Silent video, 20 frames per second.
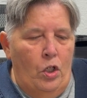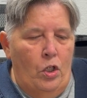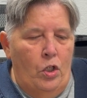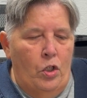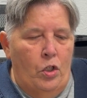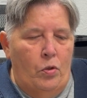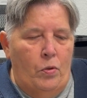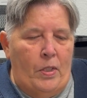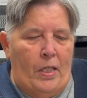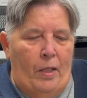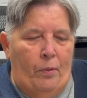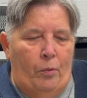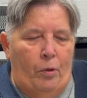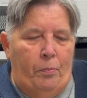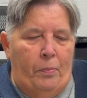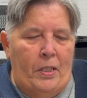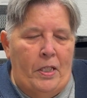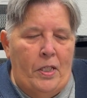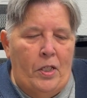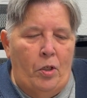Suzanne would
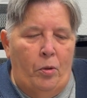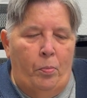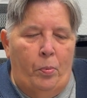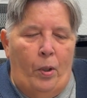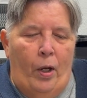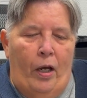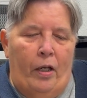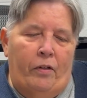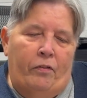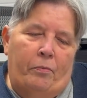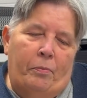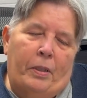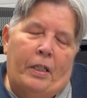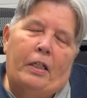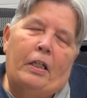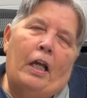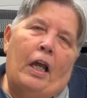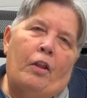be so proud of me